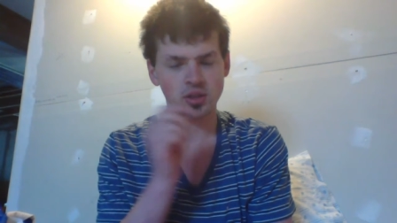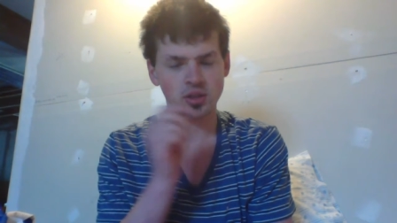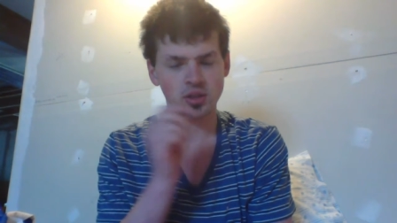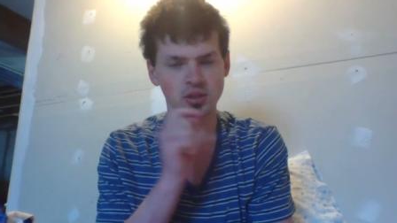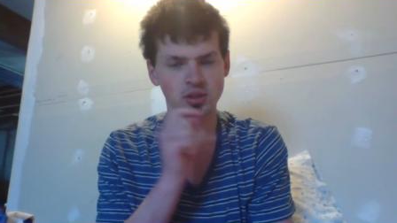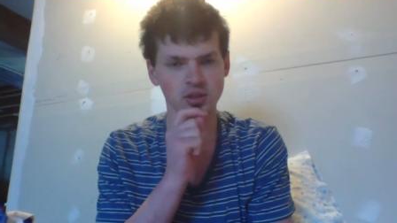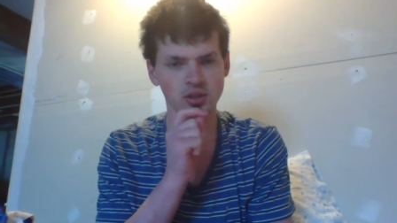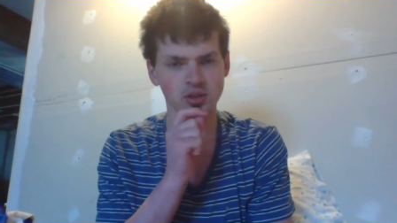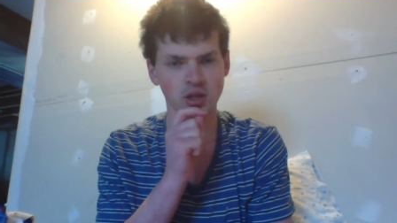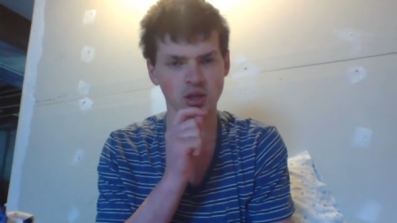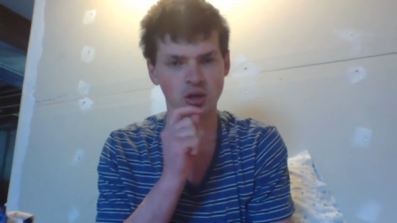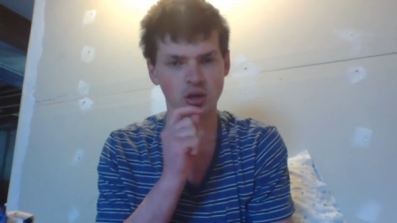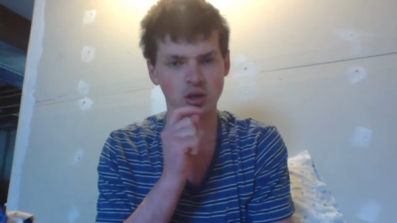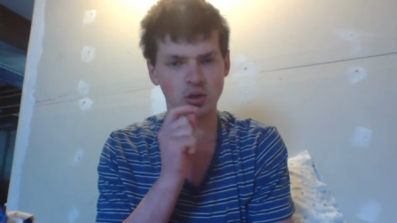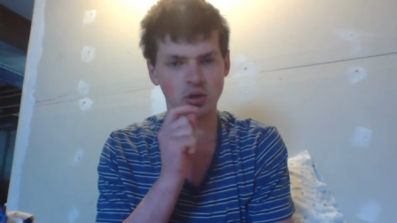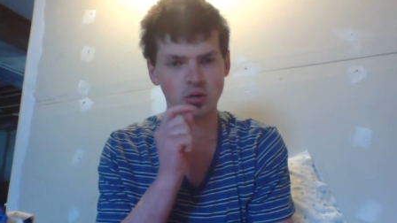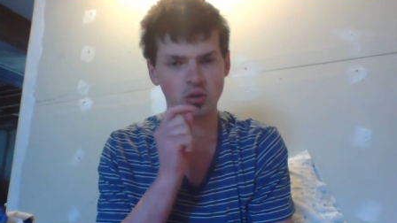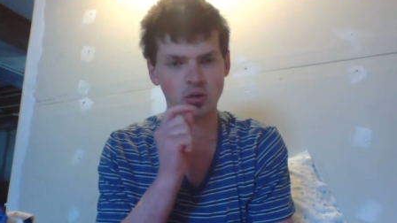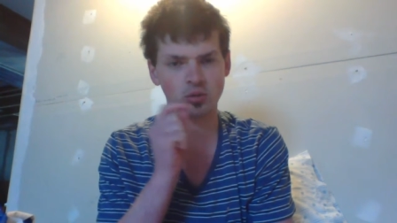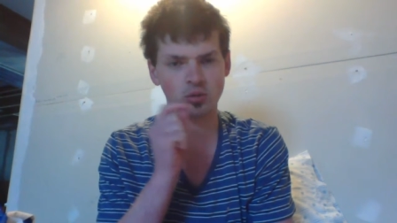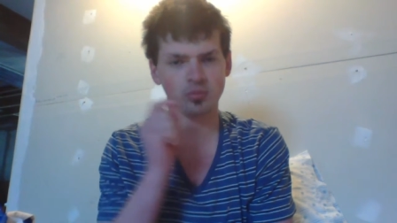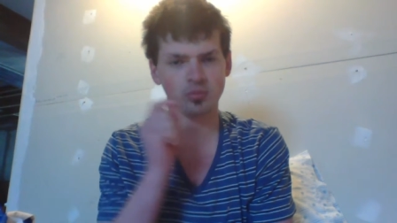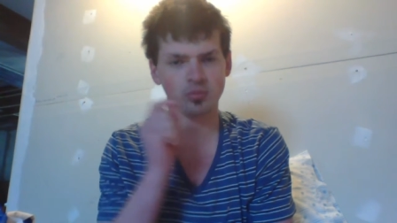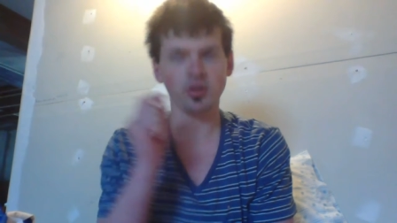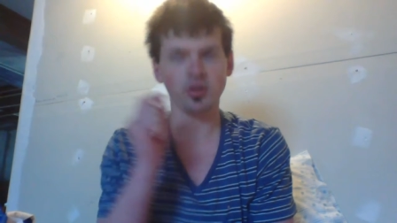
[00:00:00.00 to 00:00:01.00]

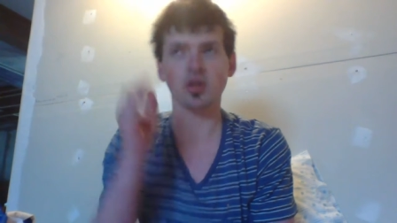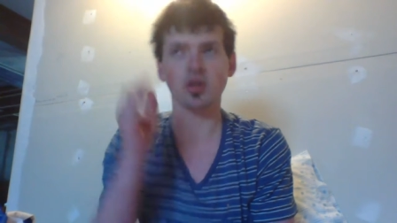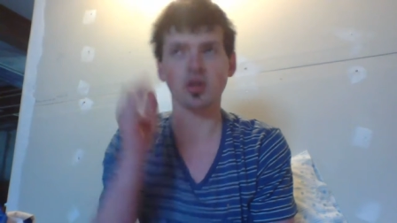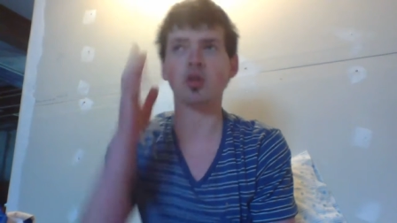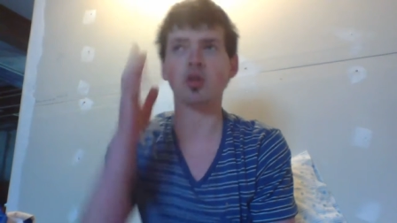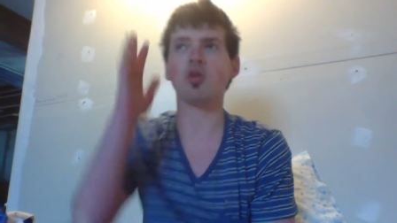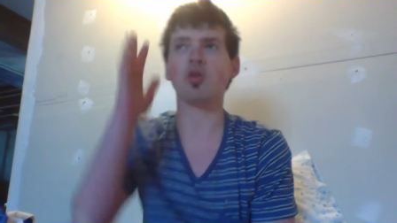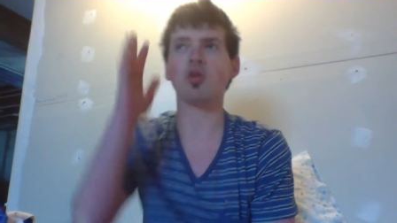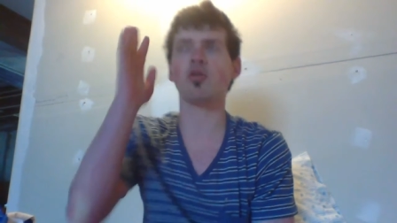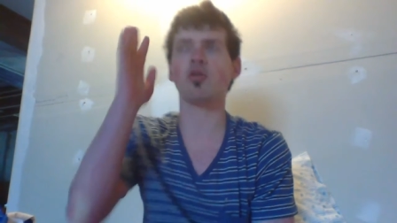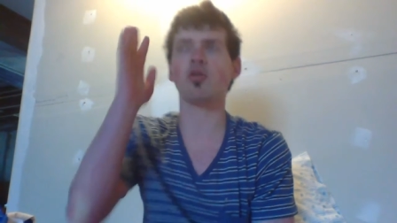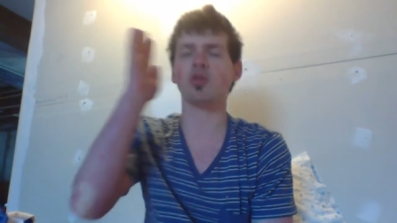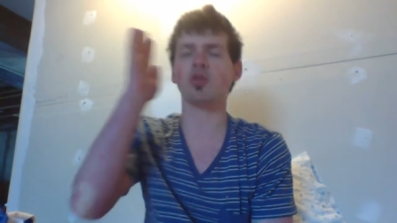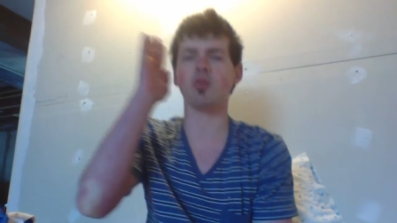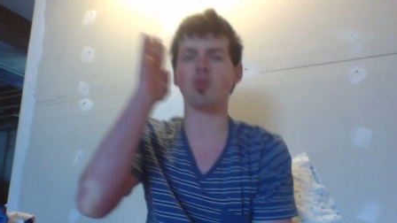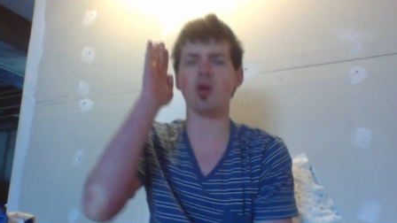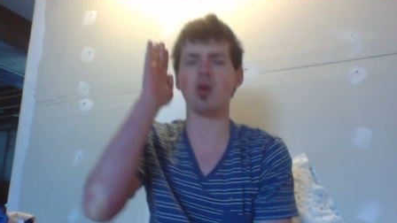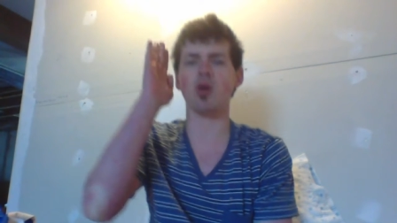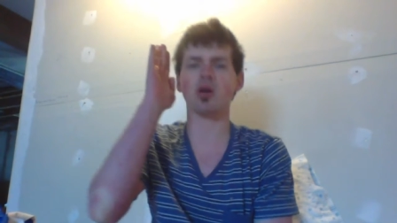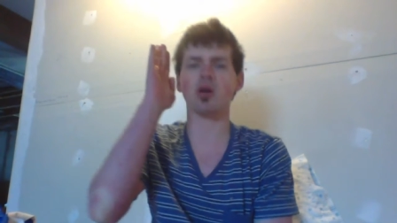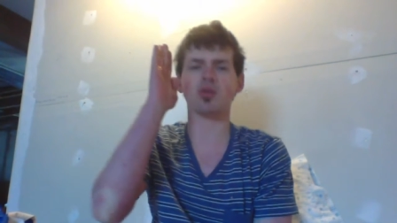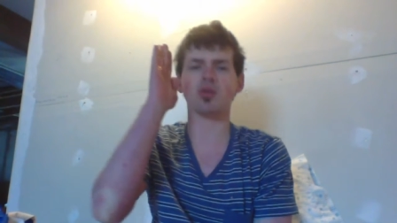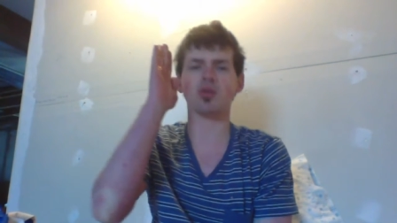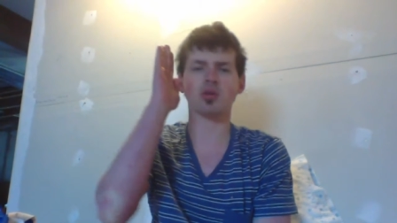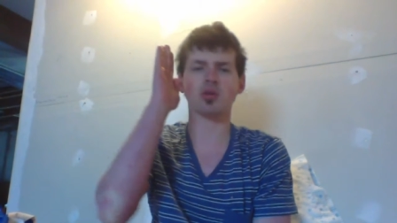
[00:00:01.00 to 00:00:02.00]
So, you know, go for a
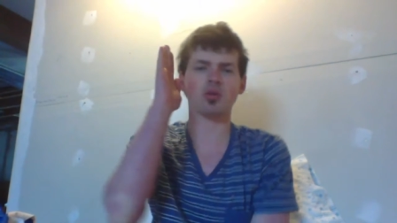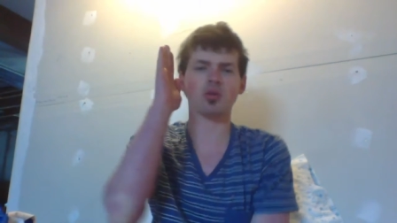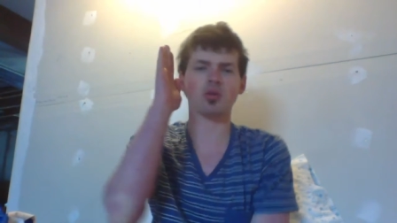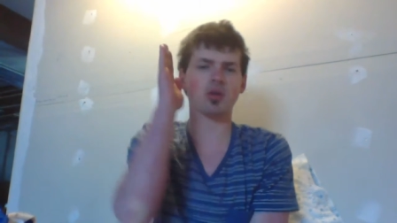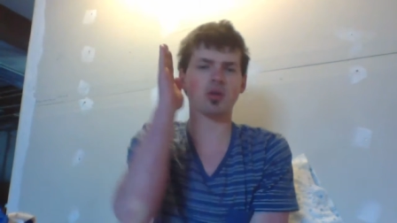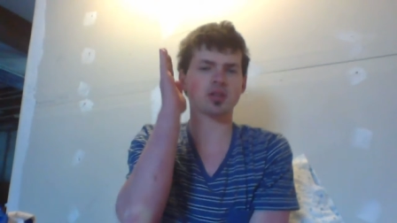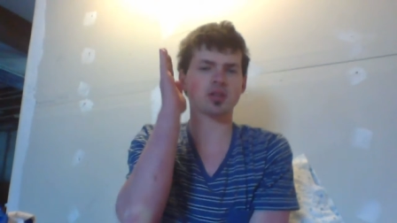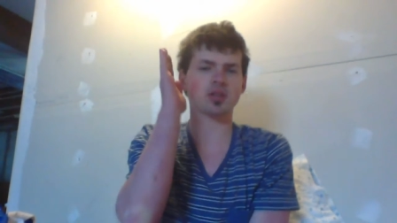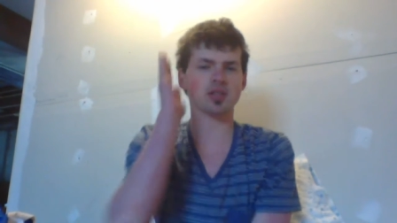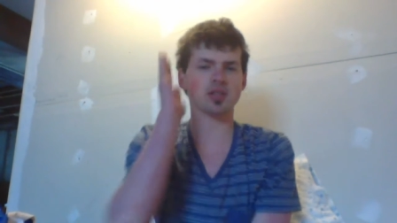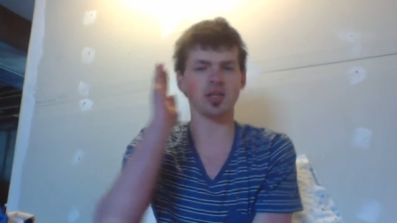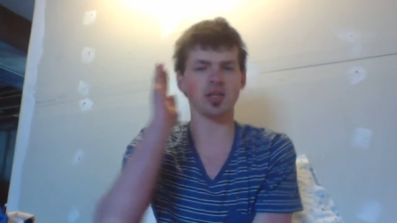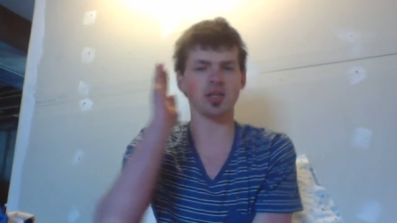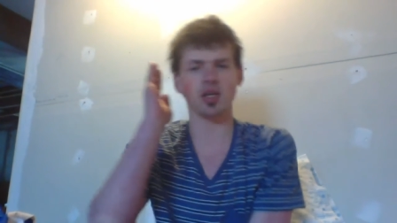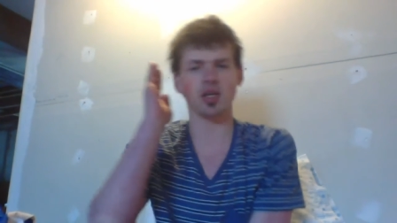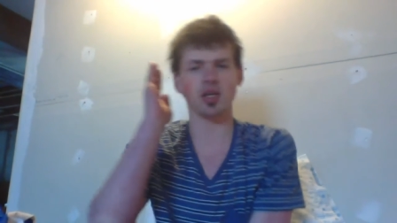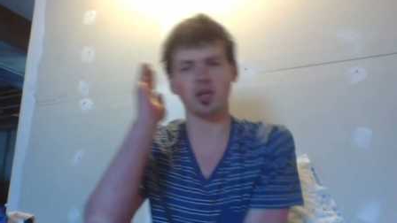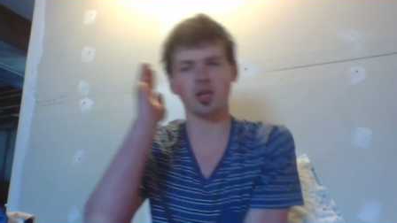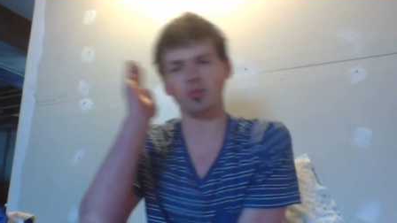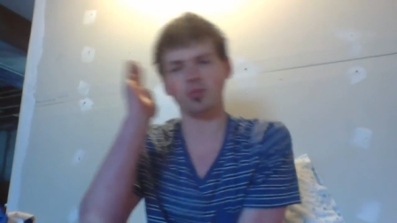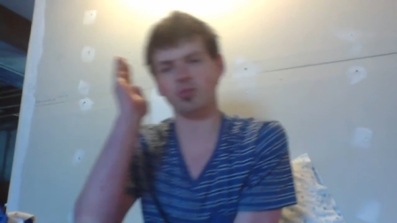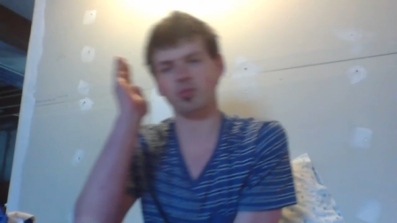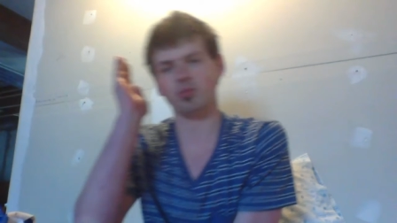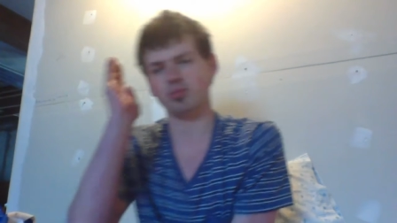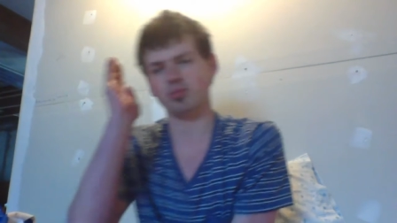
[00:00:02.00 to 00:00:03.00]
walk, record,
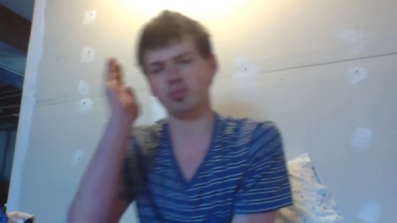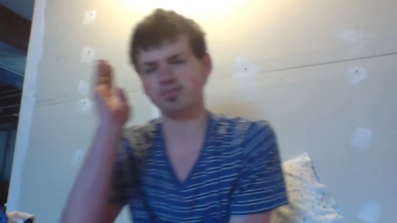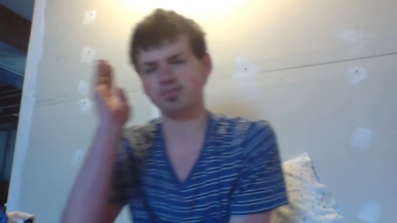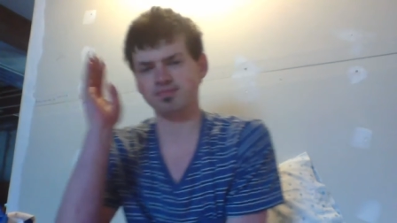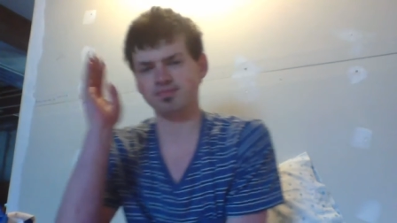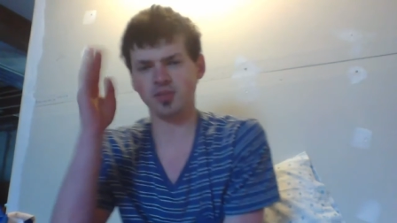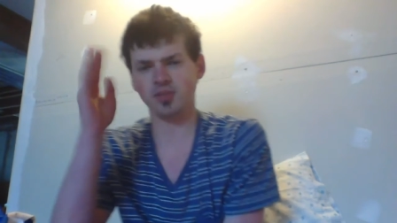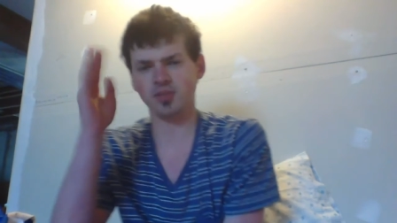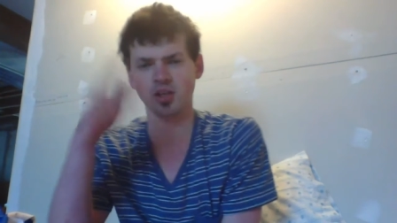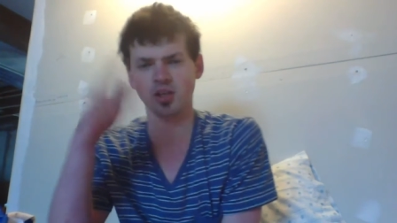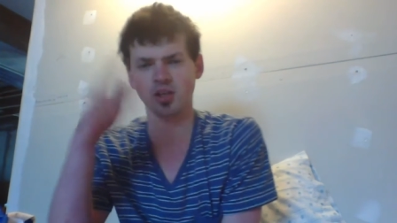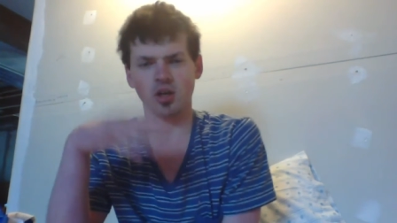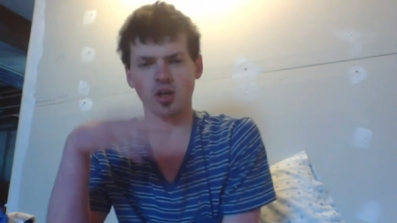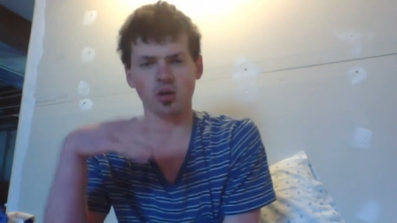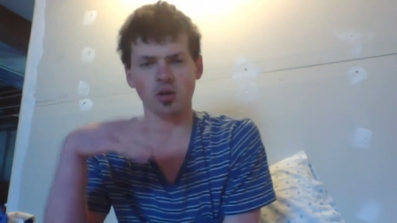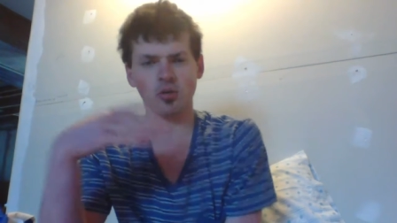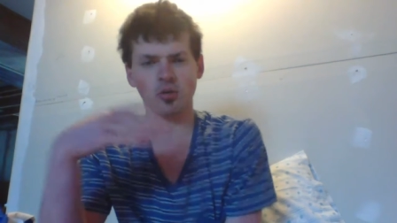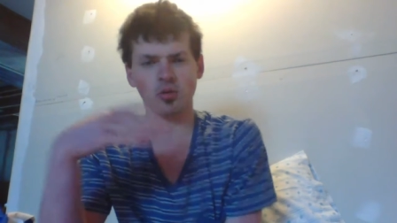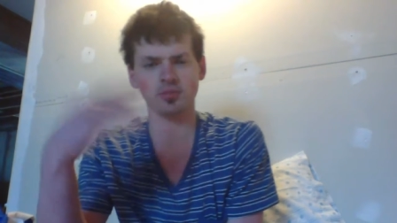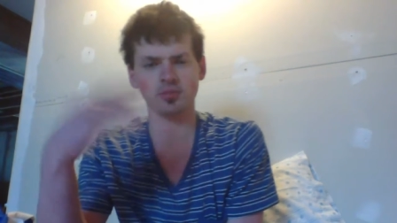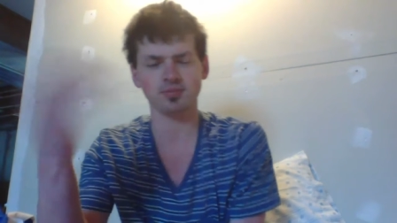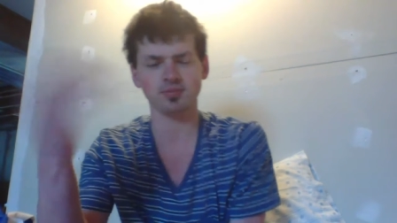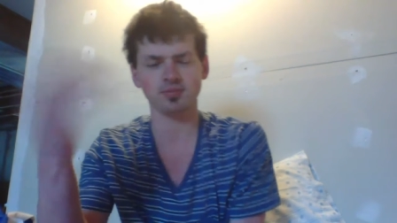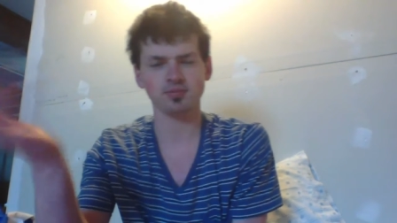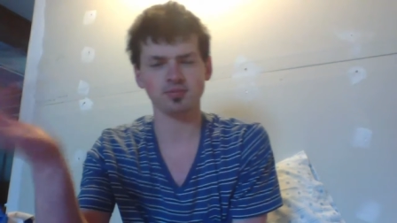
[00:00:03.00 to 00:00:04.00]
say, you know,